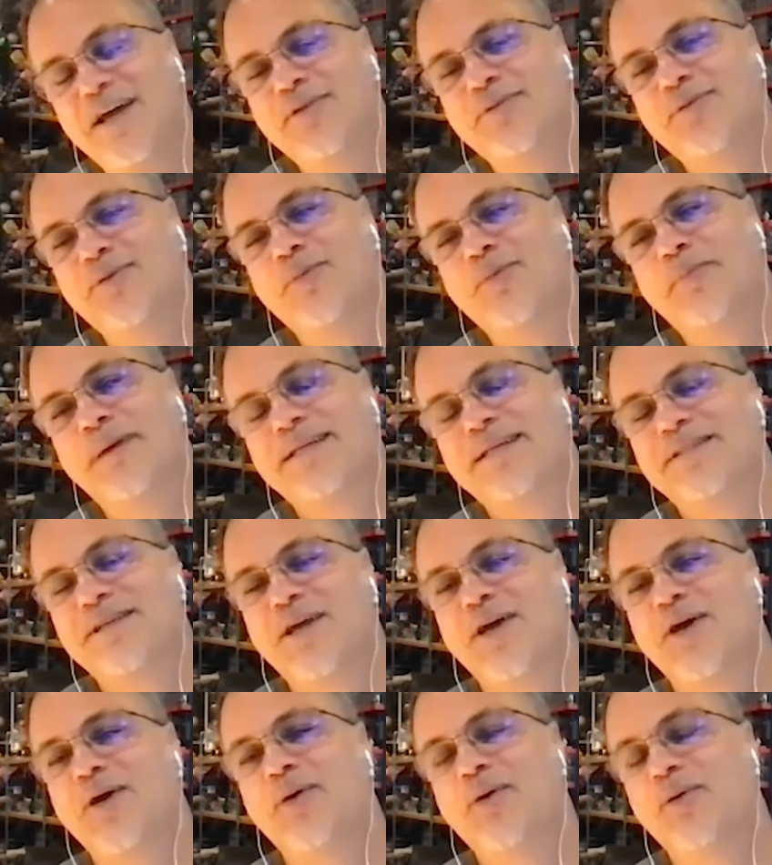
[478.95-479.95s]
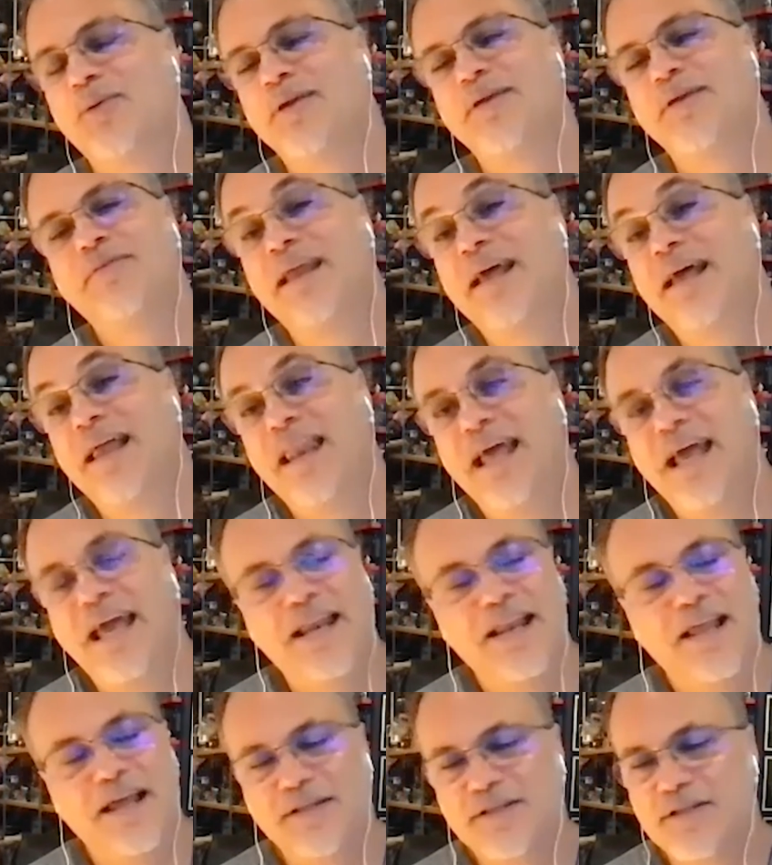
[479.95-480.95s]
and or Mexico or even LA,
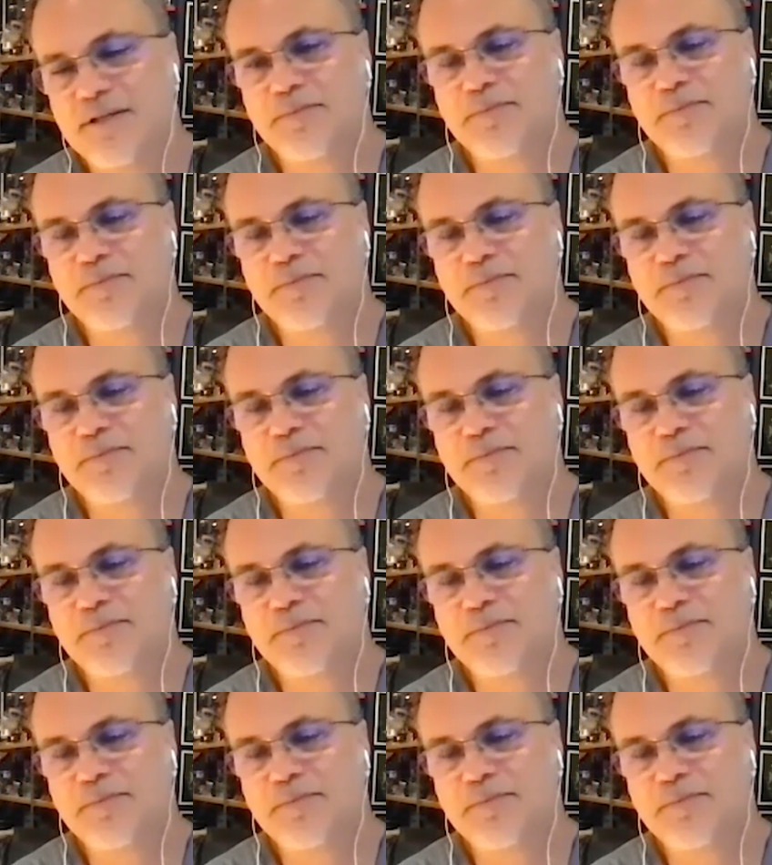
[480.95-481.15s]
like to